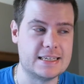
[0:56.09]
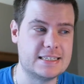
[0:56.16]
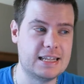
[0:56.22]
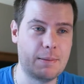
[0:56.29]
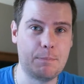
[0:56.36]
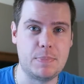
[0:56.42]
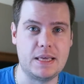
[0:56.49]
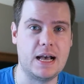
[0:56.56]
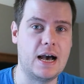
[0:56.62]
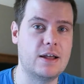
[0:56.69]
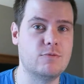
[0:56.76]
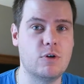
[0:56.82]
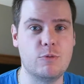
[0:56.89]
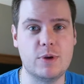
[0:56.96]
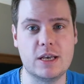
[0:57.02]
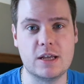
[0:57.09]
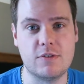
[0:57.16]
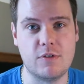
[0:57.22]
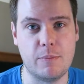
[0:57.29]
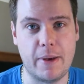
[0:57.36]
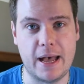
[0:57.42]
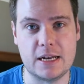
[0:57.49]
a step beyond what we could
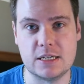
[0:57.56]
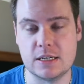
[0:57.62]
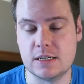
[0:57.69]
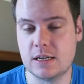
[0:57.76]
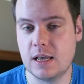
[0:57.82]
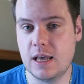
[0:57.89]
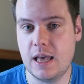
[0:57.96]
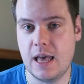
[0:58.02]
have imagined,